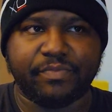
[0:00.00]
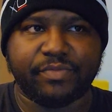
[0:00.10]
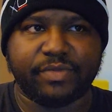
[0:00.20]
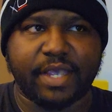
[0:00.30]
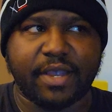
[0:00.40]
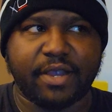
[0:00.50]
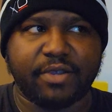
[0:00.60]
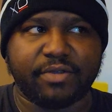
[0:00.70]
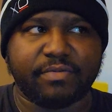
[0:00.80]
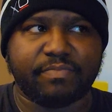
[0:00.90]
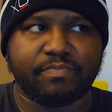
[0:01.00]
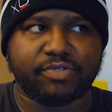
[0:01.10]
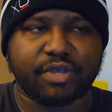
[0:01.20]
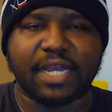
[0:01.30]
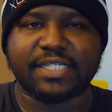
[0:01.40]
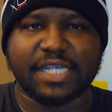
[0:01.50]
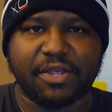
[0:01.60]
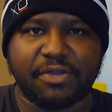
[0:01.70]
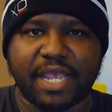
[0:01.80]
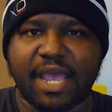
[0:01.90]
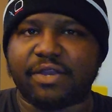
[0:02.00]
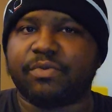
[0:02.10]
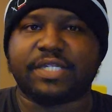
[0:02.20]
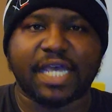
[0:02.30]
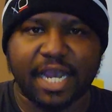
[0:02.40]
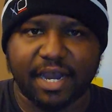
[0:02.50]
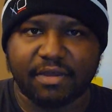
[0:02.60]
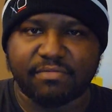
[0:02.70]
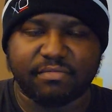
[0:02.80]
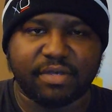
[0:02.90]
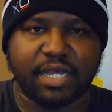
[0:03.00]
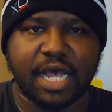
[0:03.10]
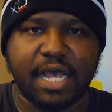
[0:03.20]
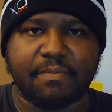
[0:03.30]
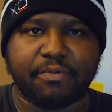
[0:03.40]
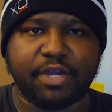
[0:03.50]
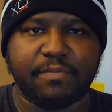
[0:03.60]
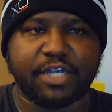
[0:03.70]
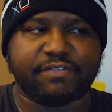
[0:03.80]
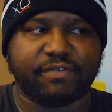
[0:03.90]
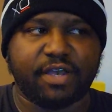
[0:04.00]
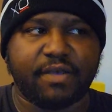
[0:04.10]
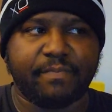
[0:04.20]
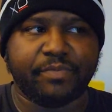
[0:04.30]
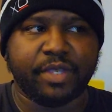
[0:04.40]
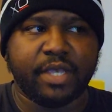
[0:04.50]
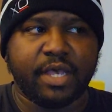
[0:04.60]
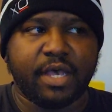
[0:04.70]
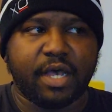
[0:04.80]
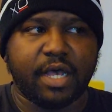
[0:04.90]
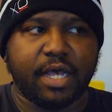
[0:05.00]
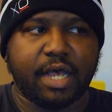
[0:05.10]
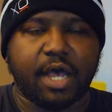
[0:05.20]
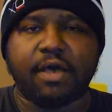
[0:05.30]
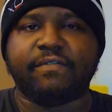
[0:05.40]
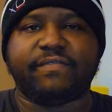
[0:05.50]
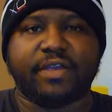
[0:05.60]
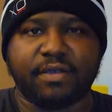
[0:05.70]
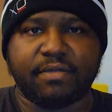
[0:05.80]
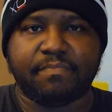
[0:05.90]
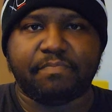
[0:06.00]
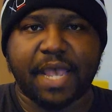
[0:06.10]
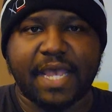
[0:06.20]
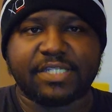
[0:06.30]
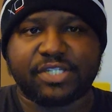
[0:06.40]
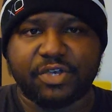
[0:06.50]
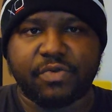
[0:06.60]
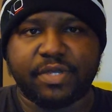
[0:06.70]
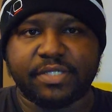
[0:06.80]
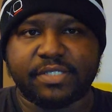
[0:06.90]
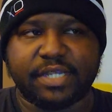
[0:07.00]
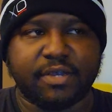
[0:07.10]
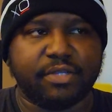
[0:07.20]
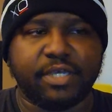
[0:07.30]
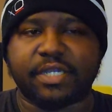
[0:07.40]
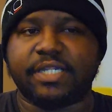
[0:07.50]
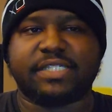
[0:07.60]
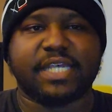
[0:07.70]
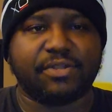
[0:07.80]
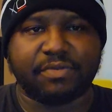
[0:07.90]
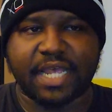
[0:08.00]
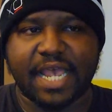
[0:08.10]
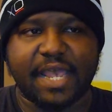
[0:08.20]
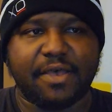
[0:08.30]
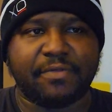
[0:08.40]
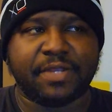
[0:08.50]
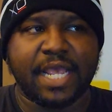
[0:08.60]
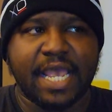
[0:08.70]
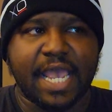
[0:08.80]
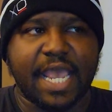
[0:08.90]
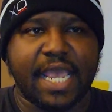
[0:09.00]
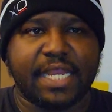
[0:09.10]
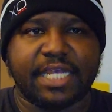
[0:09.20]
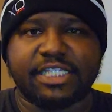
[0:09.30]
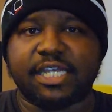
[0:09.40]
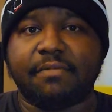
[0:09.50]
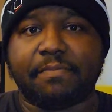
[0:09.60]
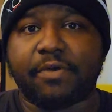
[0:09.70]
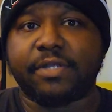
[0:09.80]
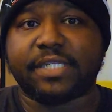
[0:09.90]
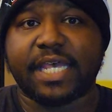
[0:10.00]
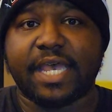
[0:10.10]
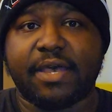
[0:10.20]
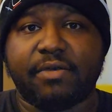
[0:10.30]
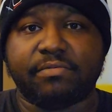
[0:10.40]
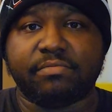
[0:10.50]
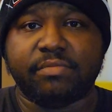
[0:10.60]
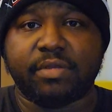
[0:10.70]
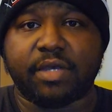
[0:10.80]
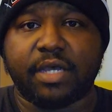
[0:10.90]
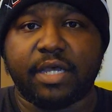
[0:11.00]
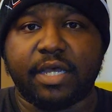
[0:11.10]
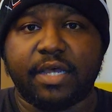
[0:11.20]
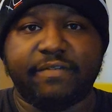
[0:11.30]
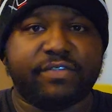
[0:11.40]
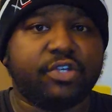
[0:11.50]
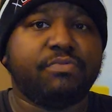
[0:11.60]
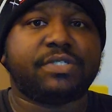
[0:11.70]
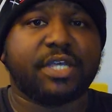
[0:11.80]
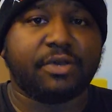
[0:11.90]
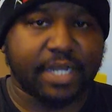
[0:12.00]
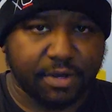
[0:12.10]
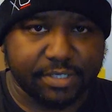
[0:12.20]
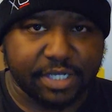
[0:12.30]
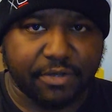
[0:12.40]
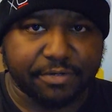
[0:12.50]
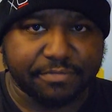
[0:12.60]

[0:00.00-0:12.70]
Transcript: They're trying to settle down and retire, pretty much from all of their past doings. They're looking to settle down, and they stumble upon a town of Tombstone, Arizona.